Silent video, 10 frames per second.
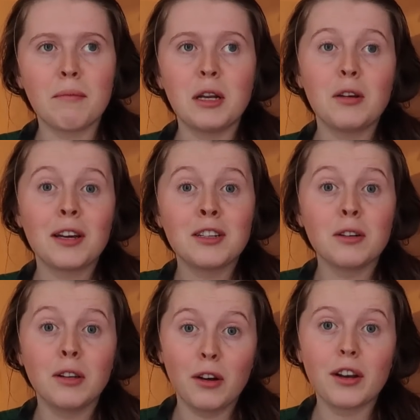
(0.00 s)
I mean, you can
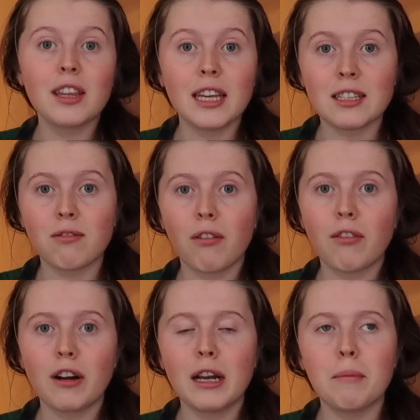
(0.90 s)
do a lot of things for
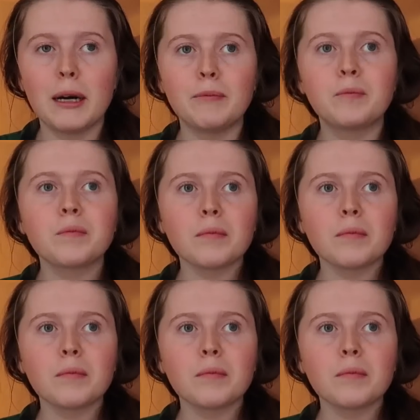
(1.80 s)
free, but,